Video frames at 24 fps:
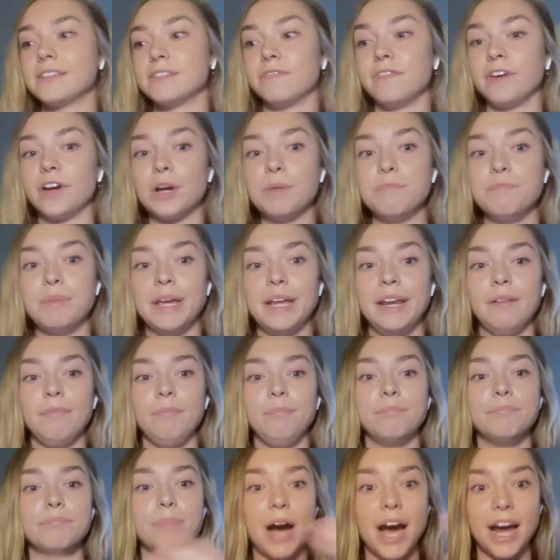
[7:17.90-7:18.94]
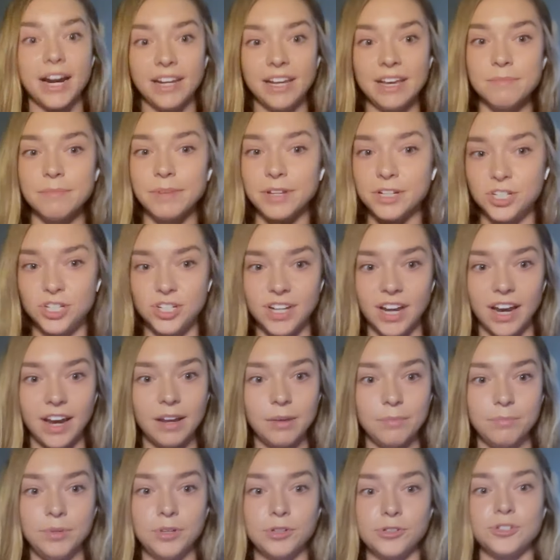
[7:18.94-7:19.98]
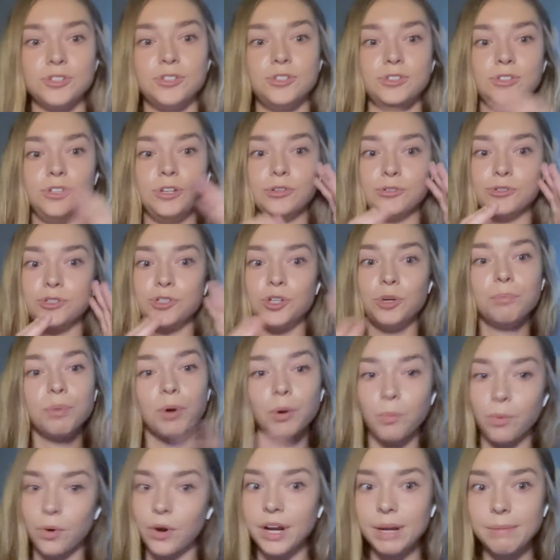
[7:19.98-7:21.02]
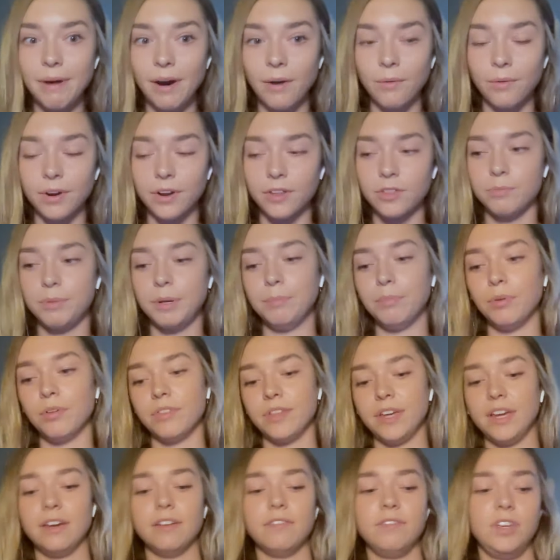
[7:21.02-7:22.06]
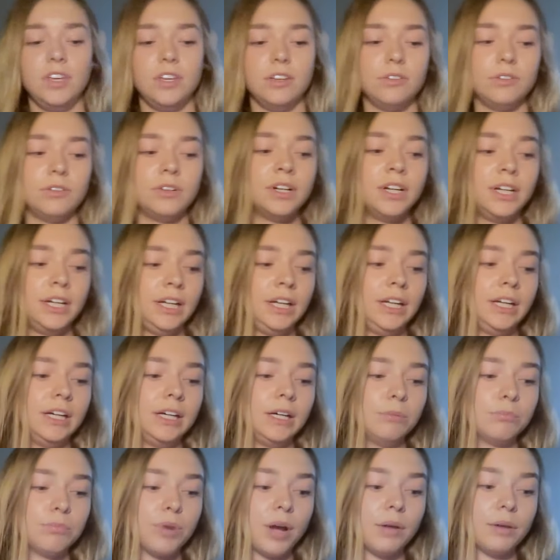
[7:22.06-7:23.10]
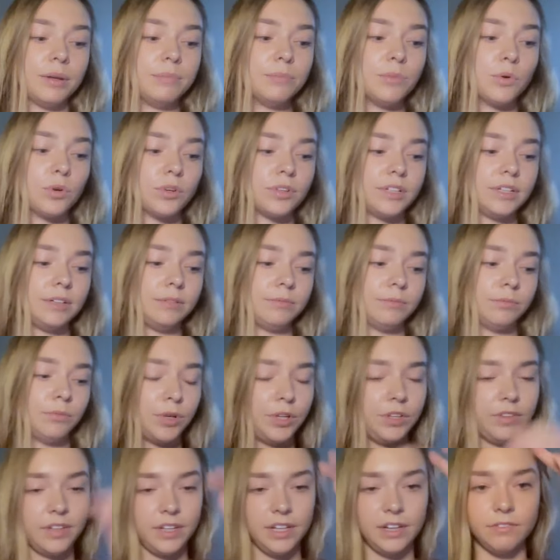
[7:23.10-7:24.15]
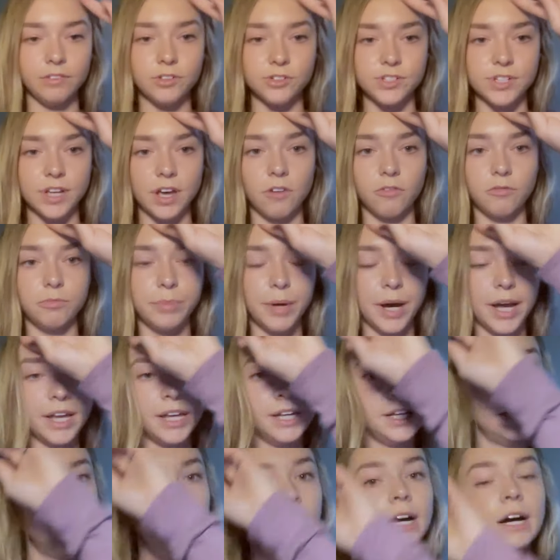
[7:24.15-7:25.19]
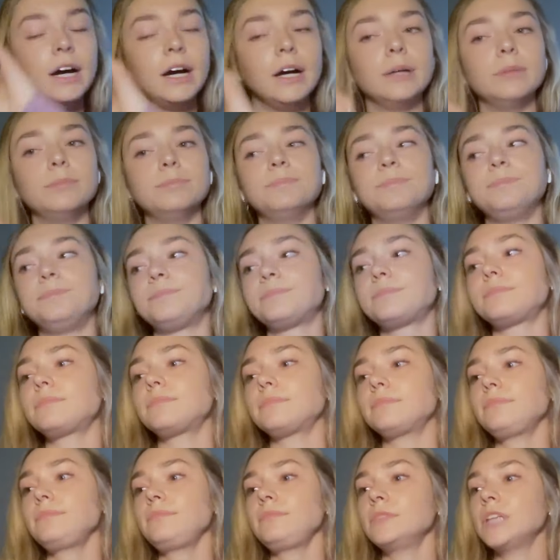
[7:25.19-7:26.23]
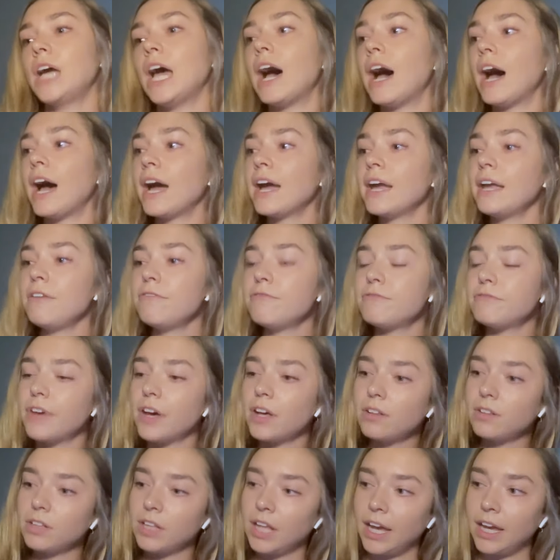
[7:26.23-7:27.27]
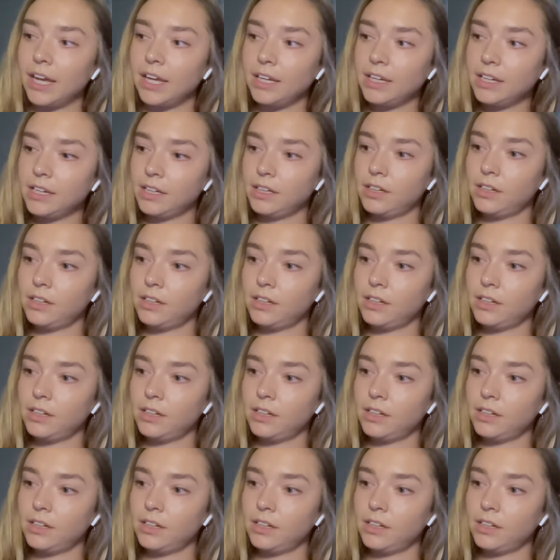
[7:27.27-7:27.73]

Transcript: a very big body image type. You're you're super worried about what other people think of you, um, probably more than what you think of yourself. But um I felt like